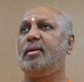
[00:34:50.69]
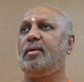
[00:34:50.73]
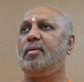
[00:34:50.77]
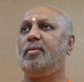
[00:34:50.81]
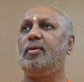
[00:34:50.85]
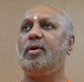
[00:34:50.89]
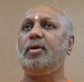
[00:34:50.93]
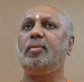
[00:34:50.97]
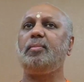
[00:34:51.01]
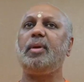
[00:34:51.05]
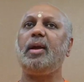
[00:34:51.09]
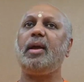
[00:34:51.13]

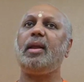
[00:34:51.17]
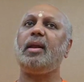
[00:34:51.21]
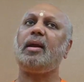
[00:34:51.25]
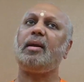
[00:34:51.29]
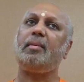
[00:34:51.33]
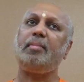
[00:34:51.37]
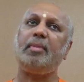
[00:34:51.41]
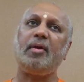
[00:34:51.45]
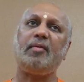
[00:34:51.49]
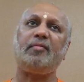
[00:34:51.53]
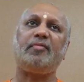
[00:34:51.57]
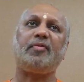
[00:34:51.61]
One may
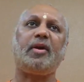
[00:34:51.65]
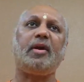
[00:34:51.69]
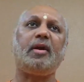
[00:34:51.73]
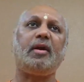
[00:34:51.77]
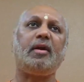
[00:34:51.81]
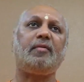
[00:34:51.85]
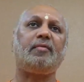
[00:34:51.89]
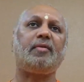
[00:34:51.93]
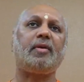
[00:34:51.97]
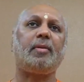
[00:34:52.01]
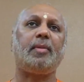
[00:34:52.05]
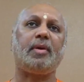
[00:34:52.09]
not be a
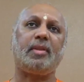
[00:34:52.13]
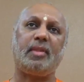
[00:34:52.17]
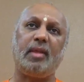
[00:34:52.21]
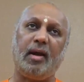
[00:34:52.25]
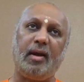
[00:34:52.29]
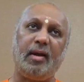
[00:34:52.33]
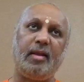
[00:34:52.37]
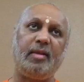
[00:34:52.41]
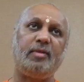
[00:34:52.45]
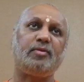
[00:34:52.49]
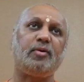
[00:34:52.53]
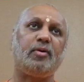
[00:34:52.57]
friend of Rama,
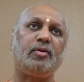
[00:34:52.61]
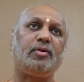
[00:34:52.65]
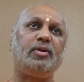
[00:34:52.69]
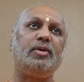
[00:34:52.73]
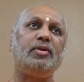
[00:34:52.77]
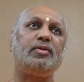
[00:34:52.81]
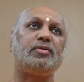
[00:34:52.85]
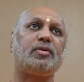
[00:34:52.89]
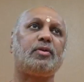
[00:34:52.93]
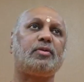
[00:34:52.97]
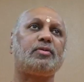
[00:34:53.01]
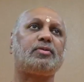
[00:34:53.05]
he
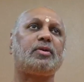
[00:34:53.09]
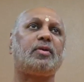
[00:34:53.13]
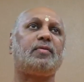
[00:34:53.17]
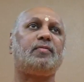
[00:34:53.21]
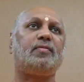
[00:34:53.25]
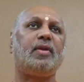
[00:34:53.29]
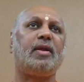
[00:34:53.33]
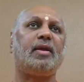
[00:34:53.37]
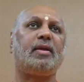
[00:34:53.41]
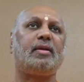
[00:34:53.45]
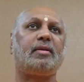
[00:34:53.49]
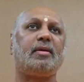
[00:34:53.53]
is also
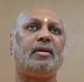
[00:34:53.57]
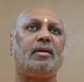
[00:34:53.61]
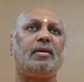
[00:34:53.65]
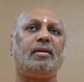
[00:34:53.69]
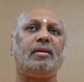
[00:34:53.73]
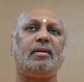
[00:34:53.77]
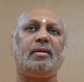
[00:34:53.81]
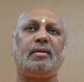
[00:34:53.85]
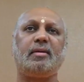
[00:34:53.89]
afflicted.